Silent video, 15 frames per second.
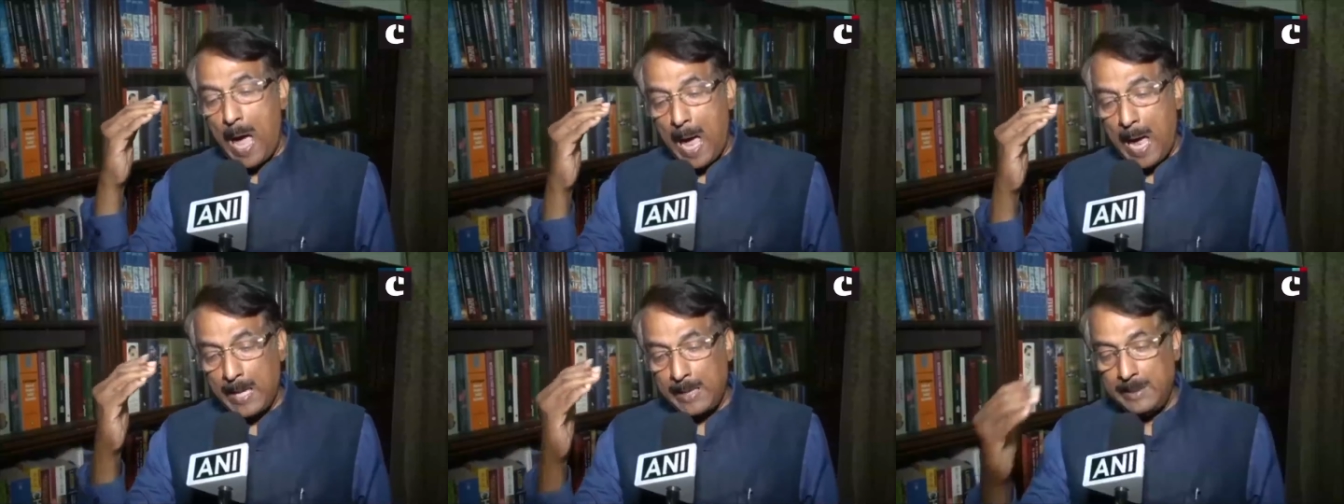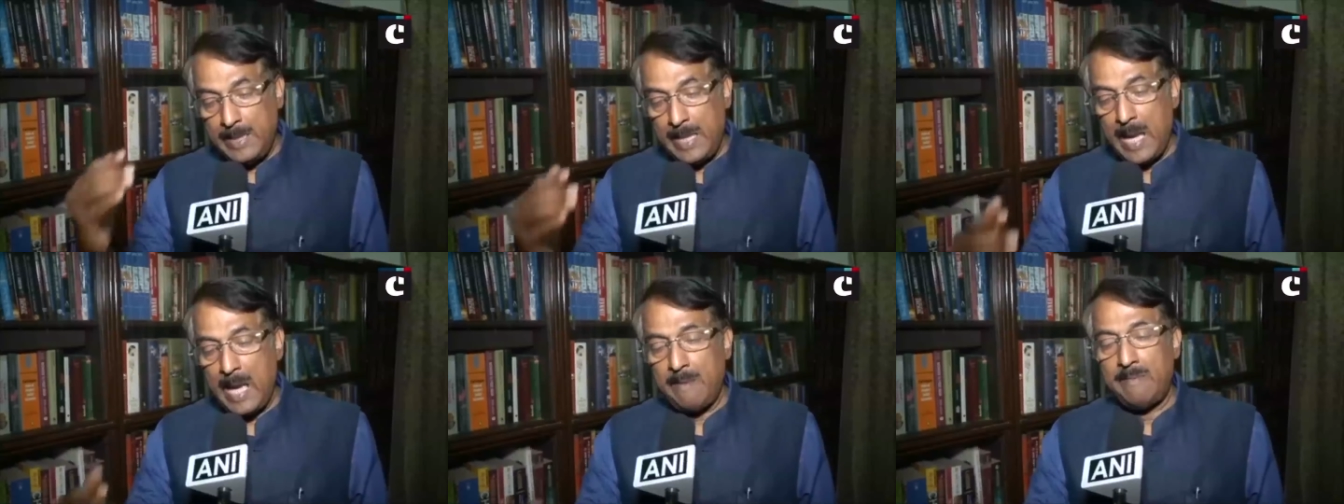and
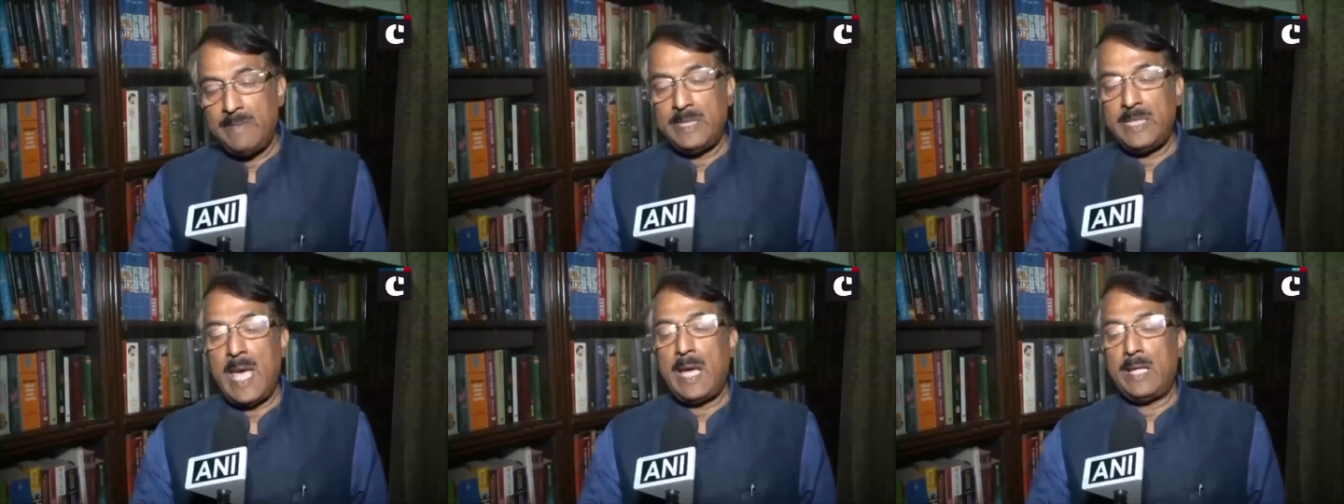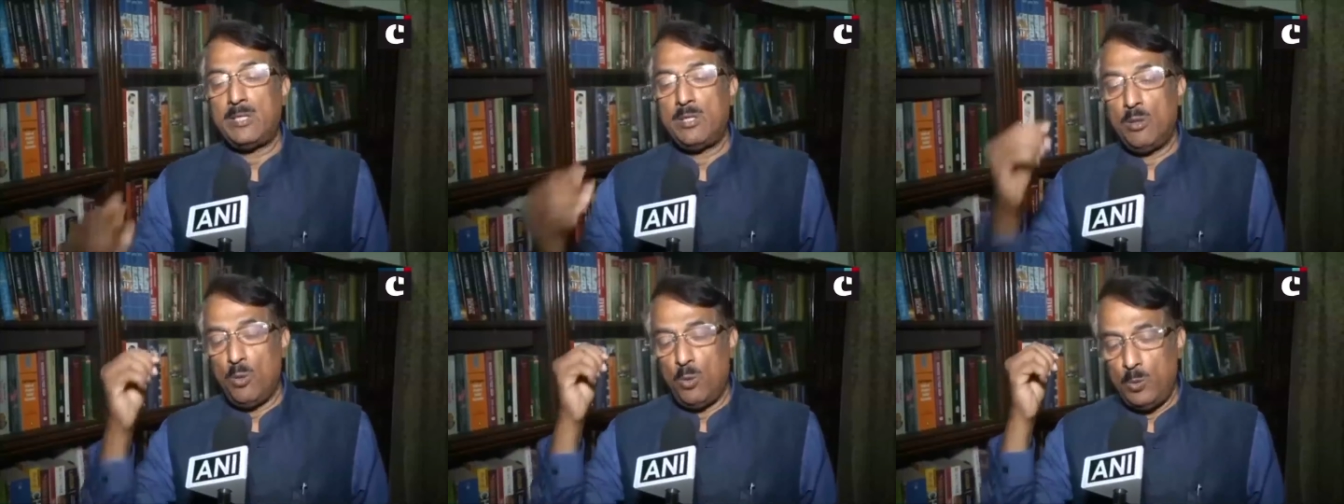they have
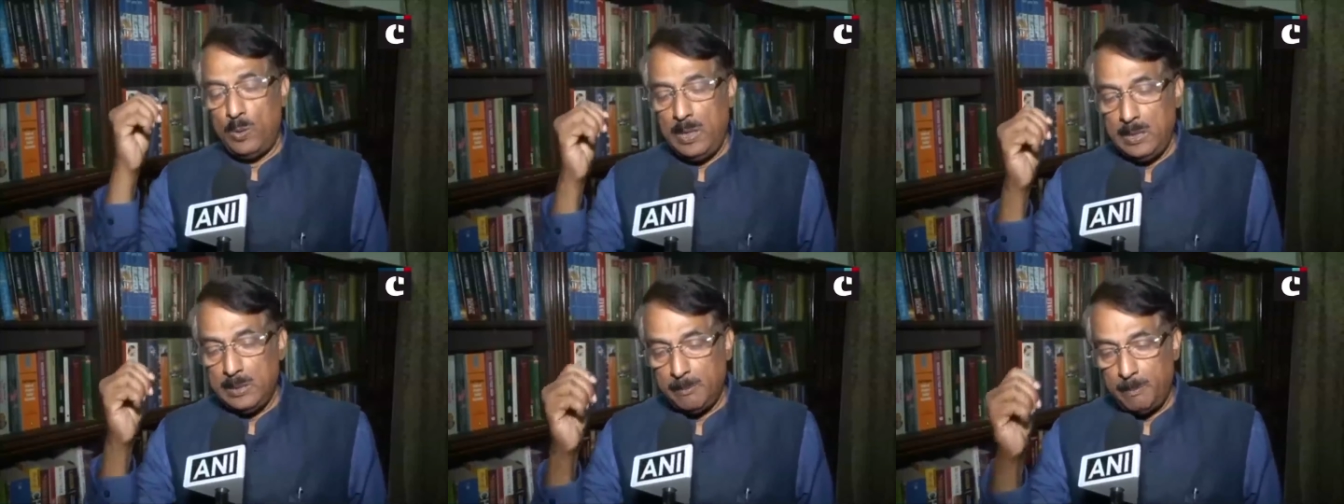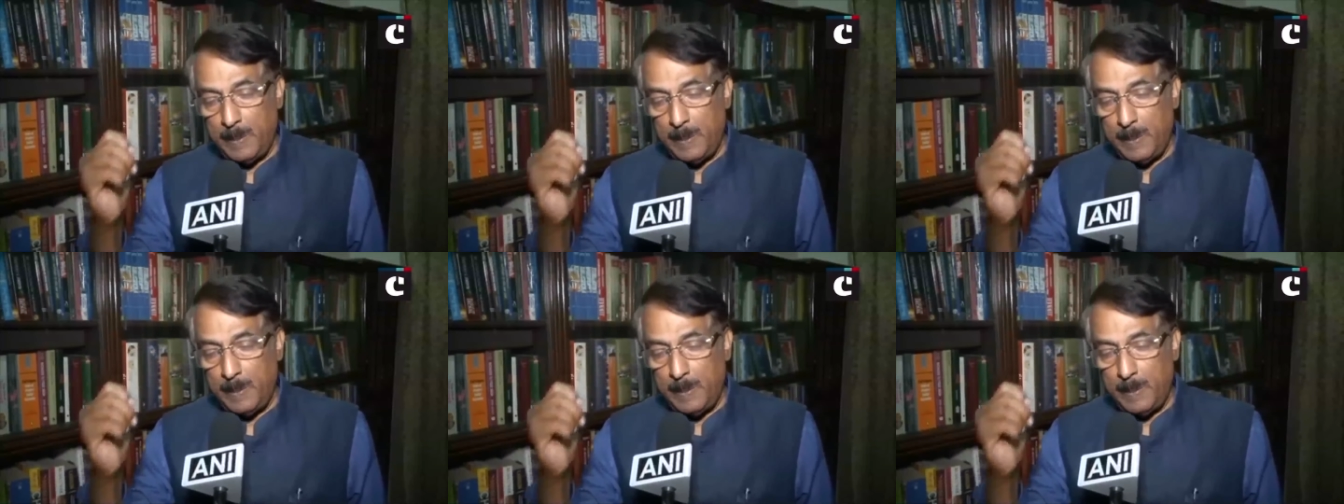attacked only the